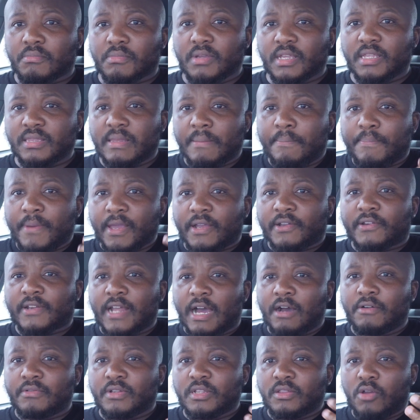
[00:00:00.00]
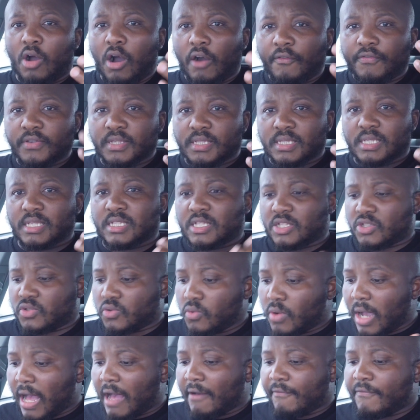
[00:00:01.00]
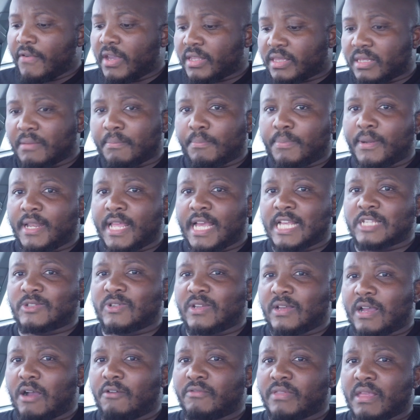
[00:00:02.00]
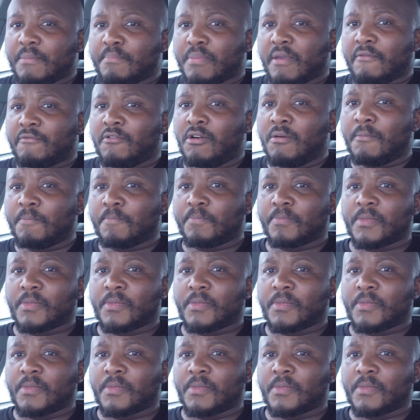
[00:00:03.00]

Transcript: in the background, in the offices, do affect the players or how they perform